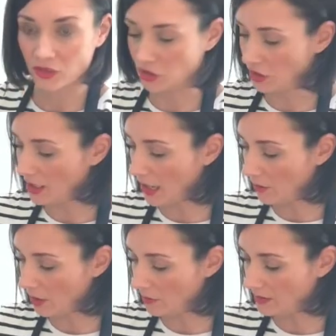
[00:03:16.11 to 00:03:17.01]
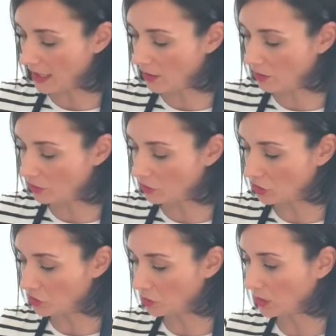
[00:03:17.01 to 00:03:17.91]
See how it comes out?
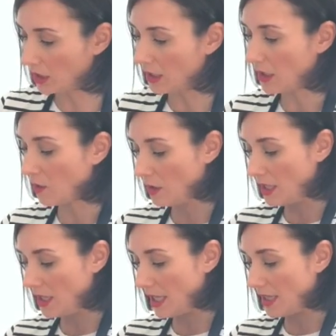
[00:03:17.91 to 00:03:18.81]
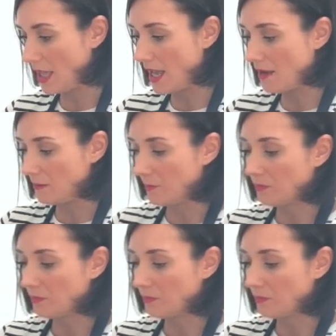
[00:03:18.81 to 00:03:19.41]
Just really liquidy like that.